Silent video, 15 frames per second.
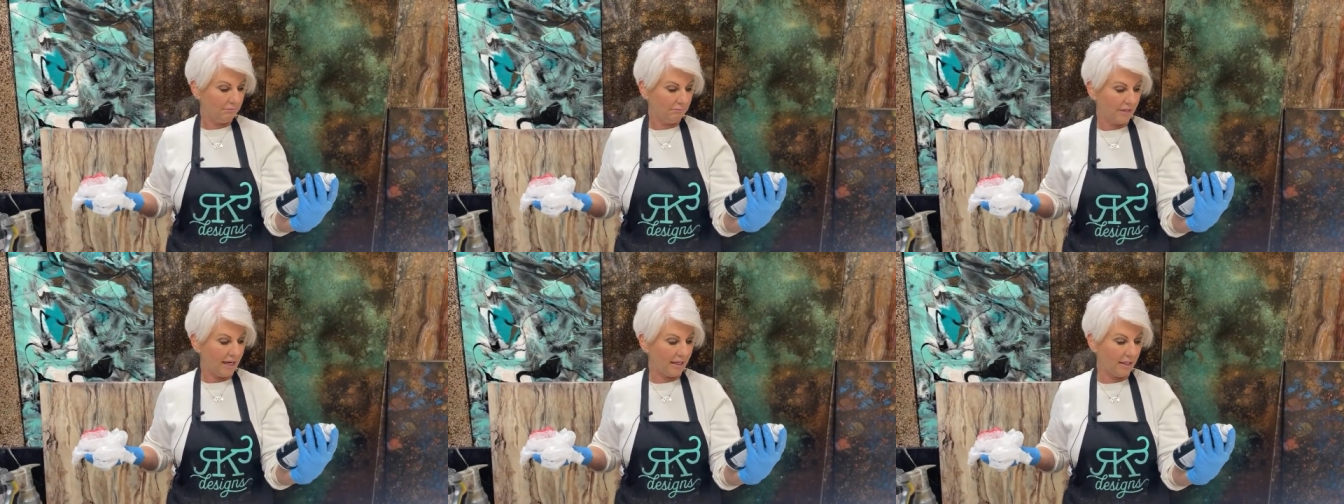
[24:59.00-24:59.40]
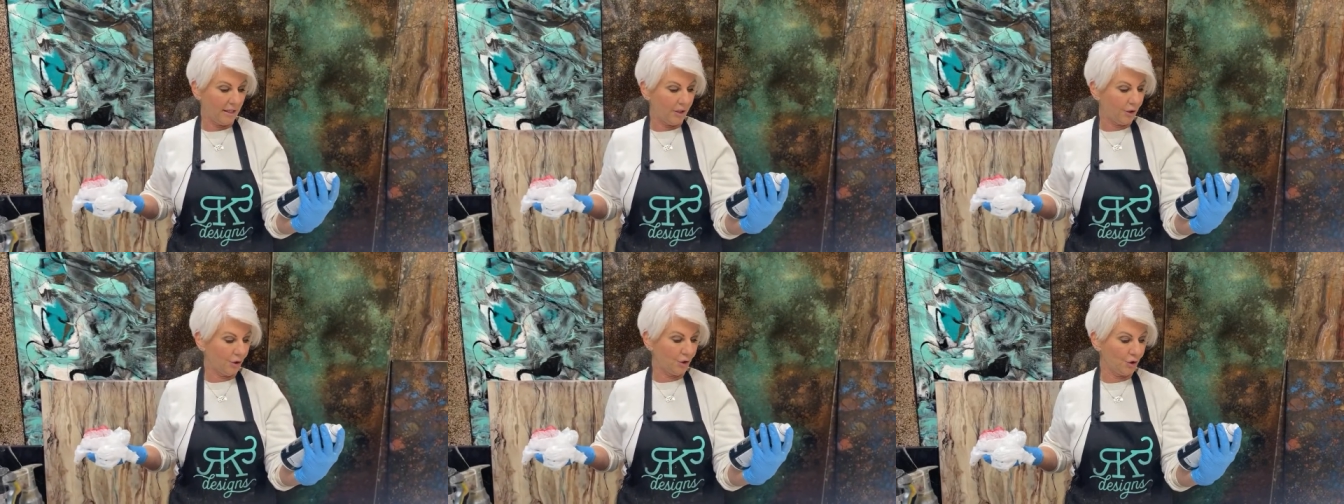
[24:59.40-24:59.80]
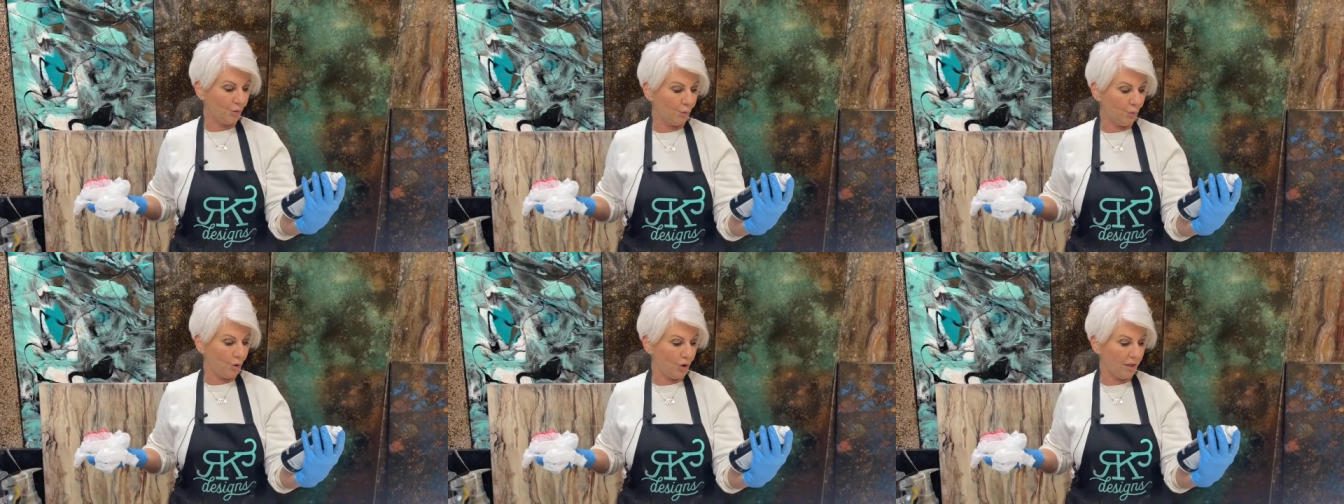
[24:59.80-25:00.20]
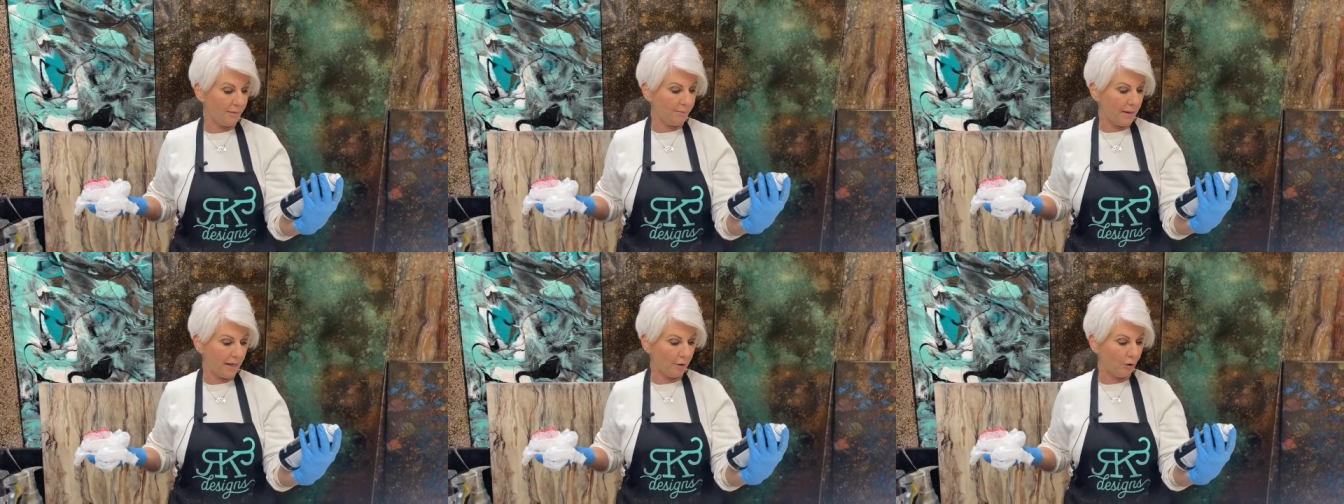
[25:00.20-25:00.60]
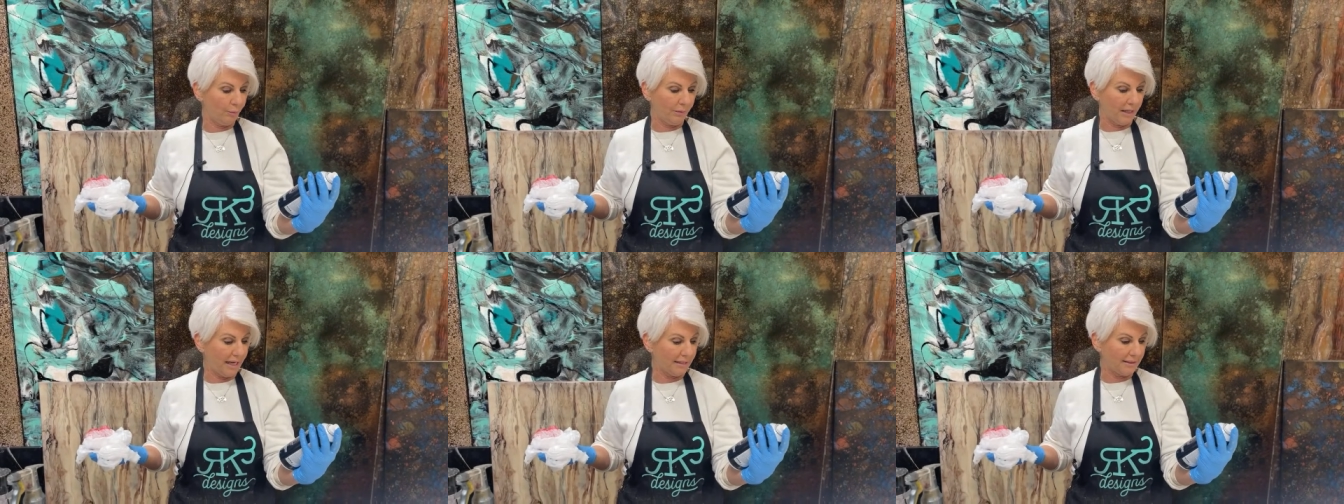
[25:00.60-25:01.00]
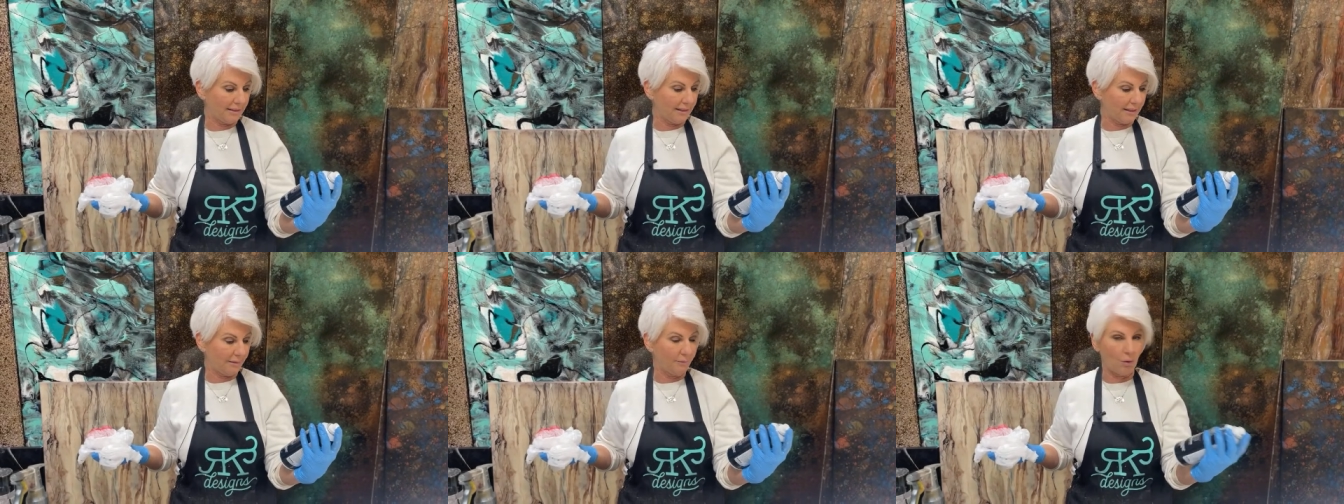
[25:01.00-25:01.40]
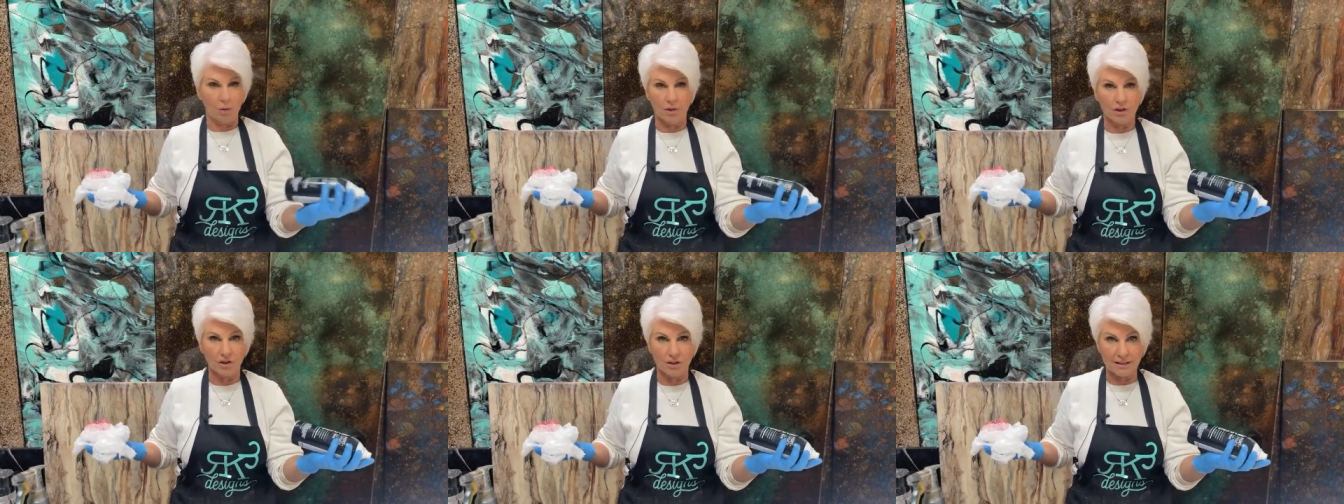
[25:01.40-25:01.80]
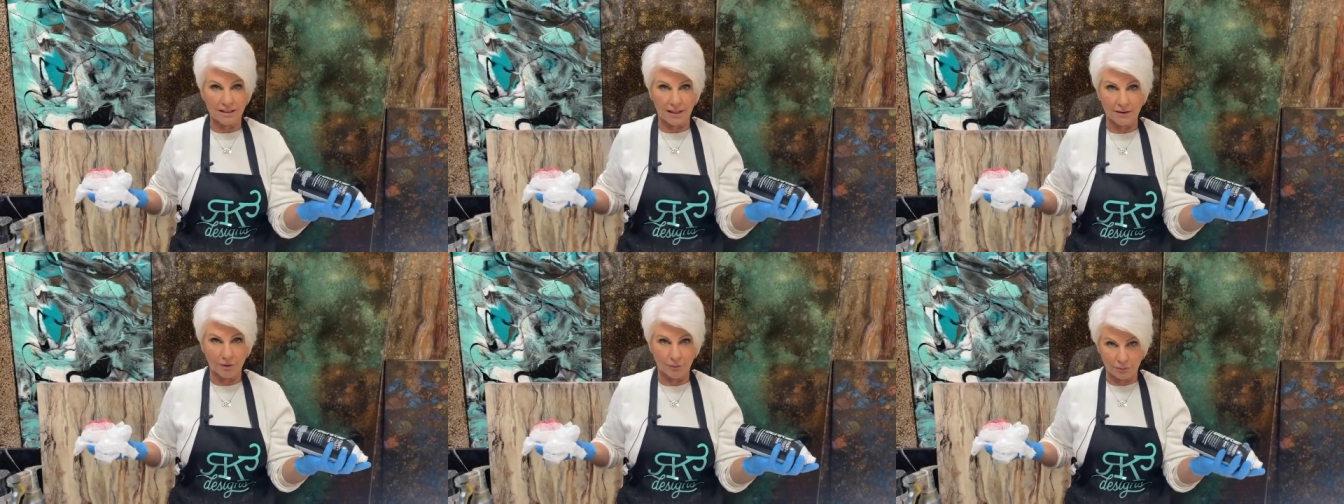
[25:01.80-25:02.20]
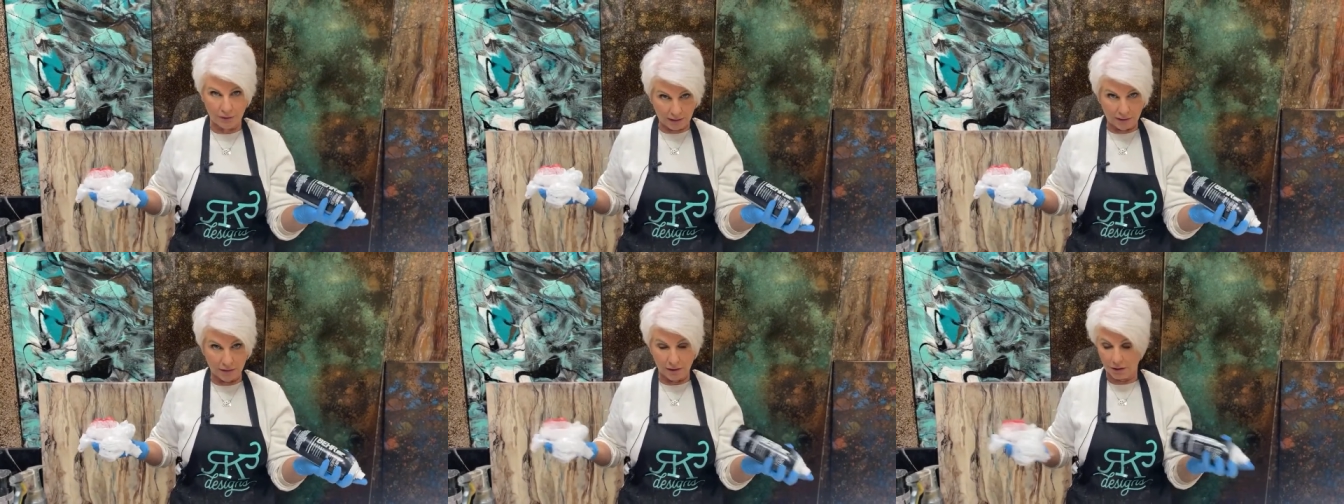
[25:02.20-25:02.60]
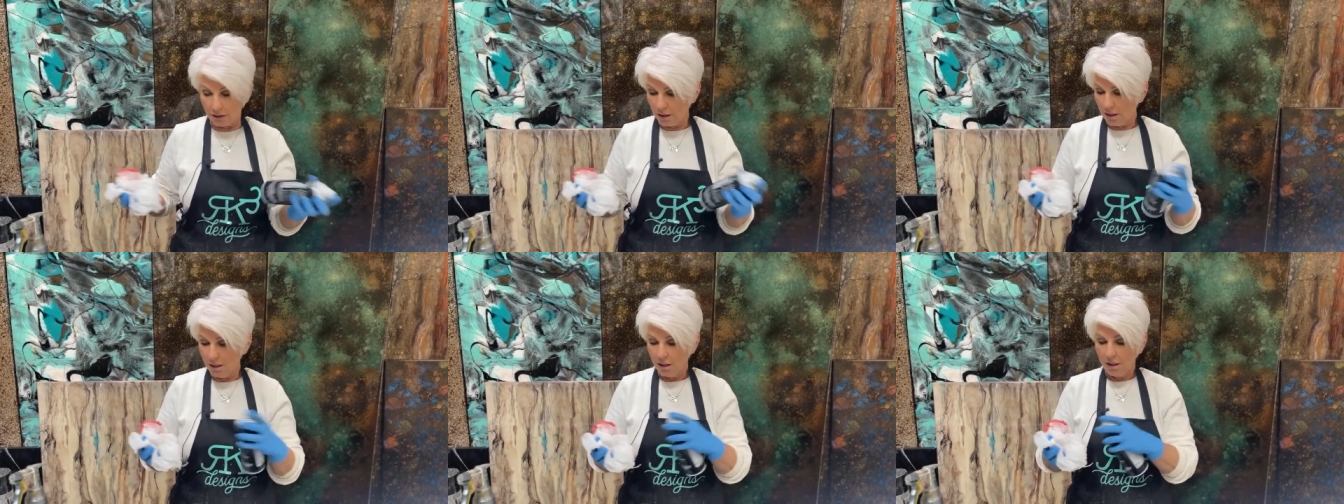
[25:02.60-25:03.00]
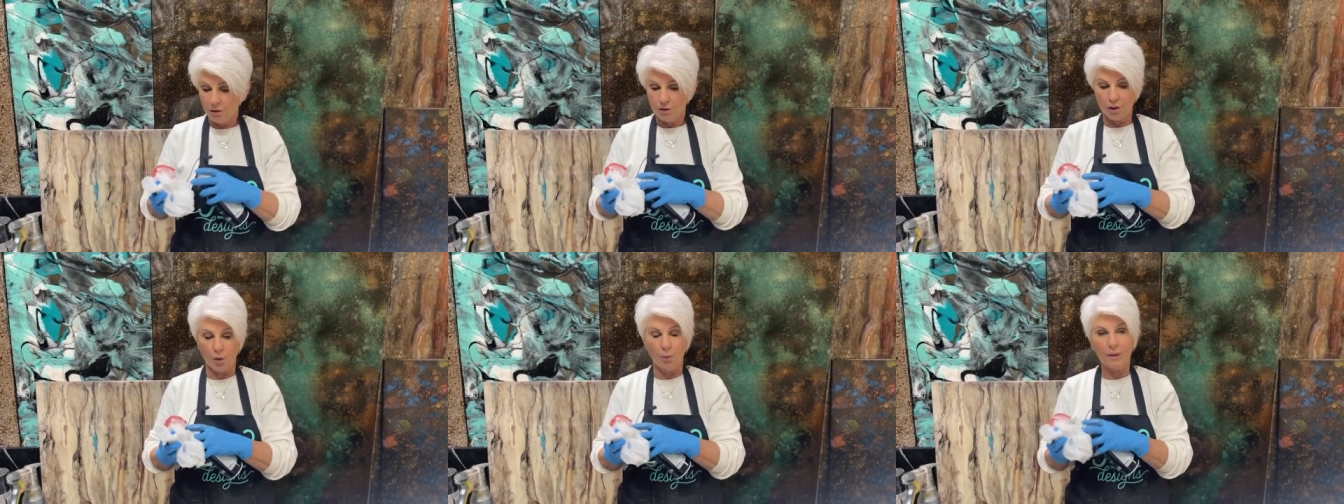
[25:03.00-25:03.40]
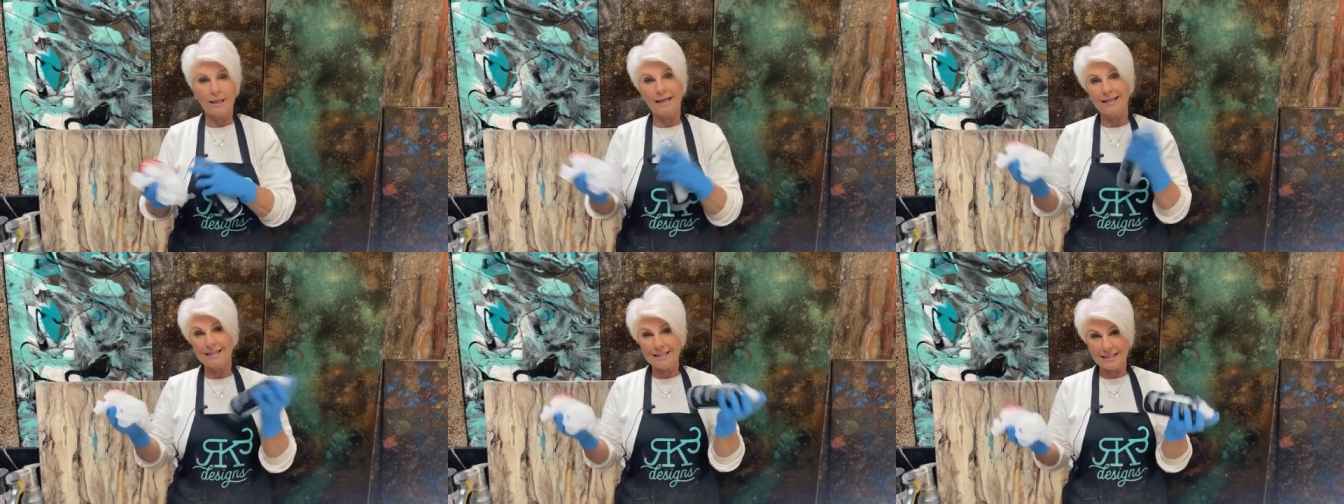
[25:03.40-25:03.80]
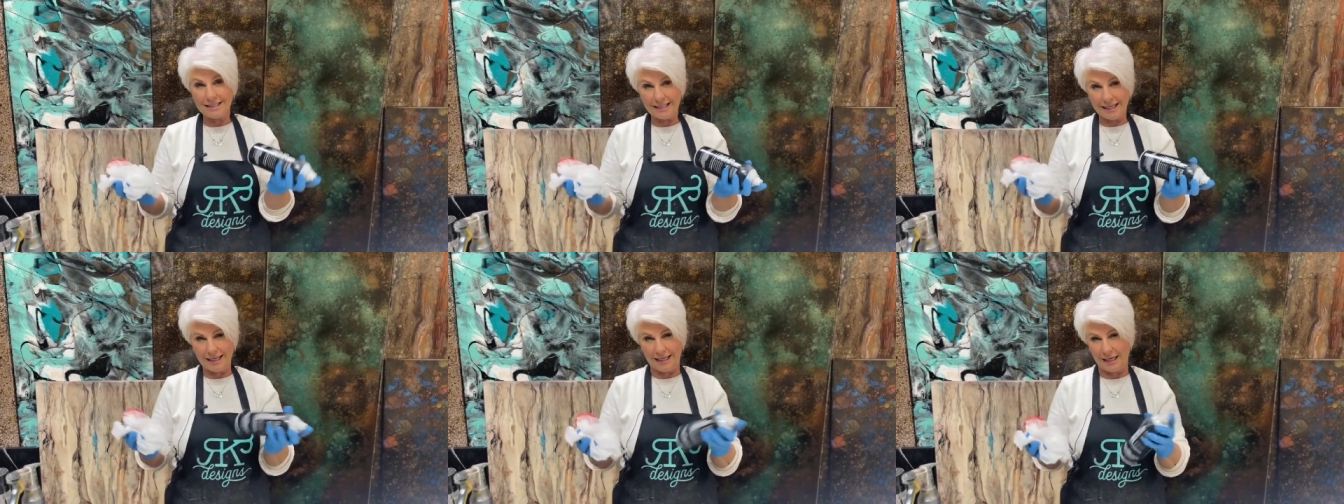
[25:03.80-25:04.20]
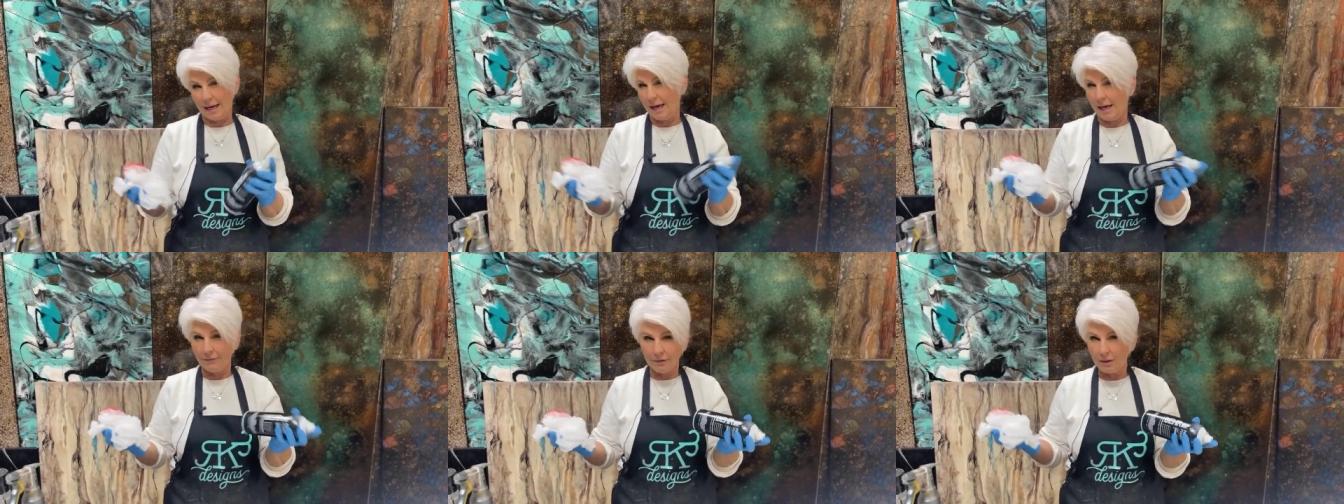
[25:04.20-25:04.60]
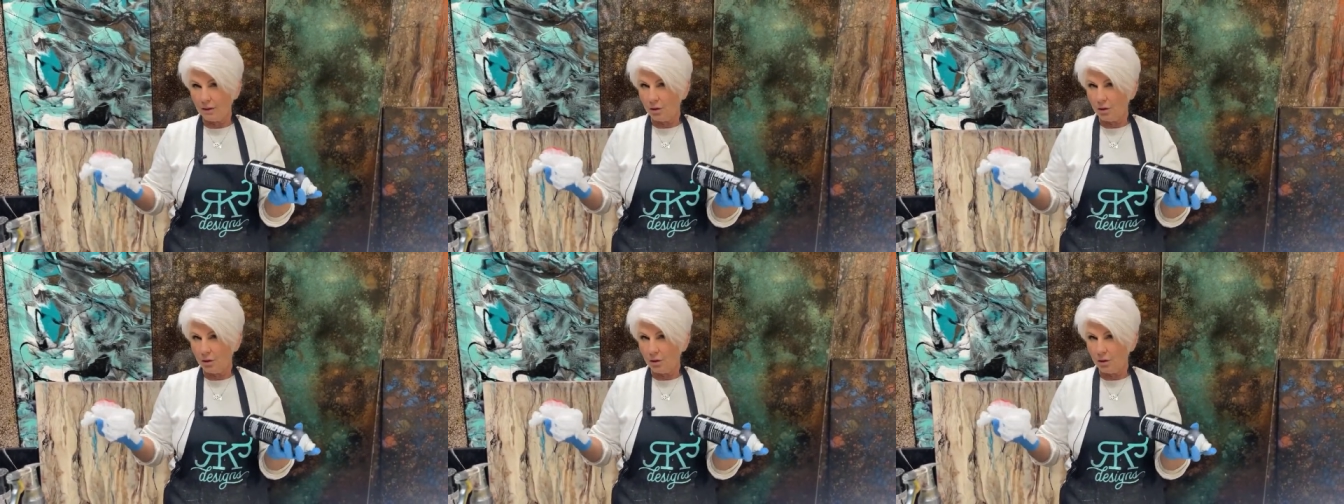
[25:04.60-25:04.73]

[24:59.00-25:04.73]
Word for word: adheres to wood, metal, plastic, and more, just like the regular. So we're gonna see. I haven't